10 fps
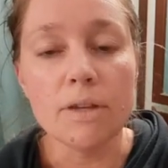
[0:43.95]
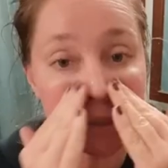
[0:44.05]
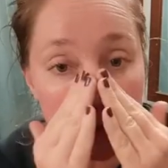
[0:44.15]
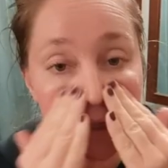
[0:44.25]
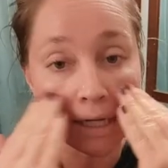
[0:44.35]

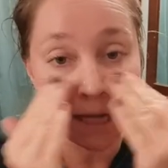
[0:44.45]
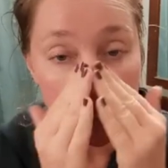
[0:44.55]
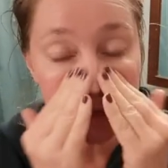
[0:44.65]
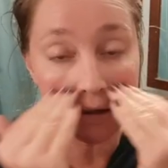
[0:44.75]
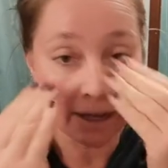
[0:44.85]
So like
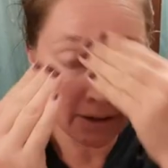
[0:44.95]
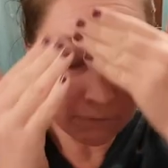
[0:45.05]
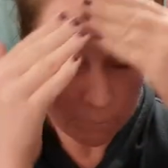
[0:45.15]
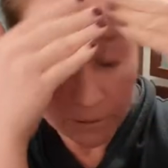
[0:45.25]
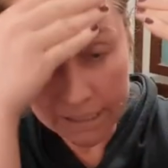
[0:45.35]
I
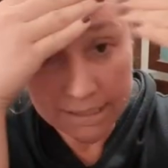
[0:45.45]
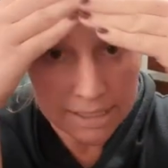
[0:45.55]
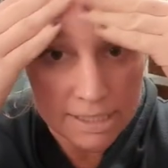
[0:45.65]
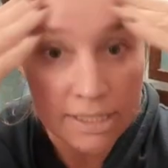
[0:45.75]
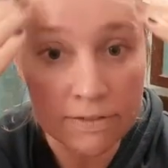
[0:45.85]
have
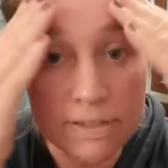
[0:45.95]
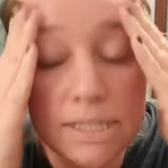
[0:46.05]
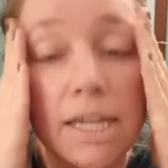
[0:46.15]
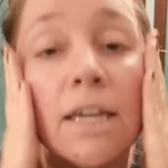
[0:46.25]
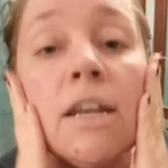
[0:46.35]
pretty sensitive
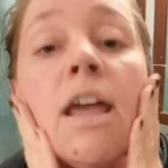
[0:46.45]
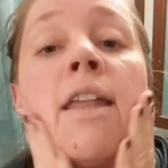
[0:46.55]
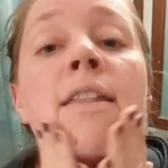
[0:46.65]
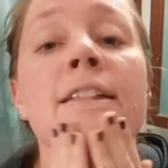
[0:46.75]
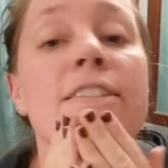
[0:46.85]
skin
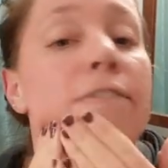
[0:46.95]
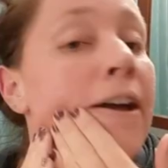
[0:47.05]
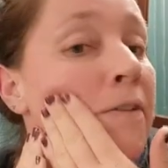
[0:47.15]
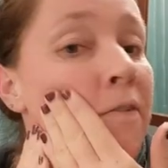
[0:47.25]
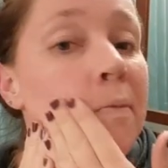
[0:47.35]
and it's
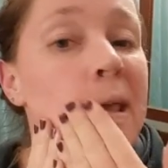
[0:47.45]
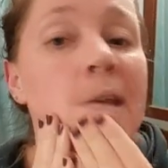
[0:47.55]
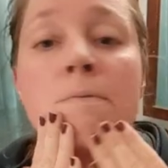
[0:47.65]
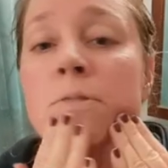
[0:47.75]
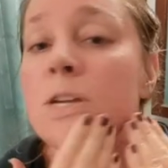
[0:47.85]
fine for
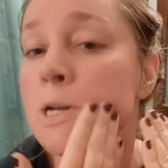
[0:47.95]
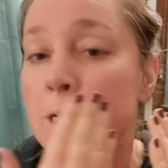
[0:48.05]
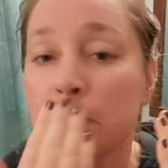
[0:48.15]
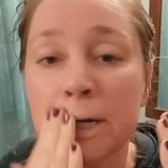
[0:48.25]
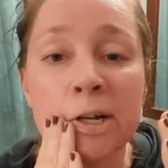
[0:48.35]
me. You
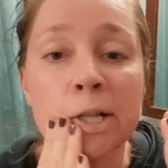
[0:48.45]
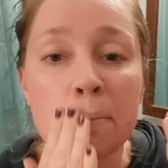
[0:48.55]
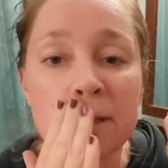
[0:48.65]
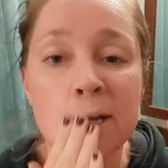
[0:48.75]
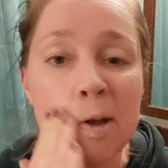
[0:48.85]
can do it on your
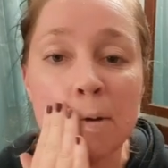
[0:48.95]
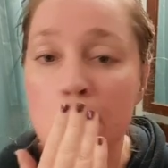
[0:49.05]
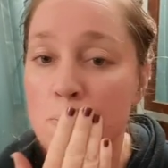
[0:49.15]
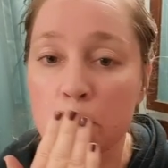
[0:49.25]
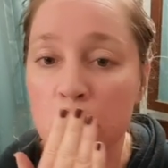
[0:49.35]
lips
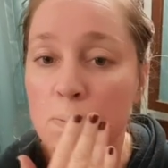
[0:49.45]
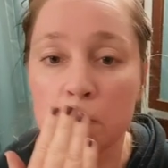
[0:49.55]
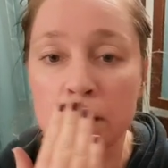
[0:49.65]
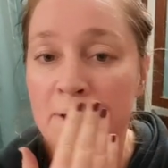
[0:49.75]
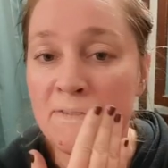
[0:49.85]

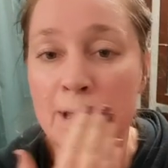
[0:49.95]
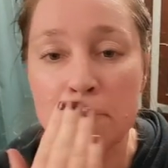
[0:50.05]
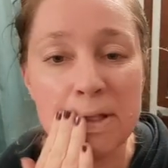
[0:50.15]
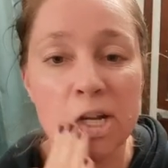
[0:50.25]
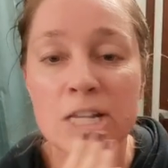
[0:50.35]
too. Give
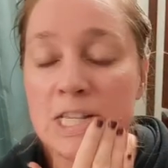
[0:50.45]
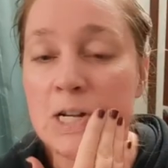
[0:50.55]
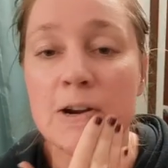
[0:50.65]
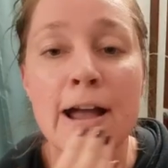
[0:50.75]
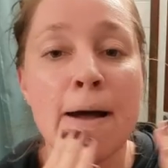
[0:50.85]
them a little
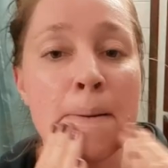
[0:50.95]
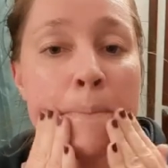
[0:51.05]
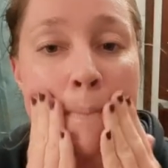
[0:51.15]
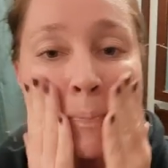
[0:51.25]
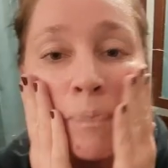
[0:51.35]
scrub.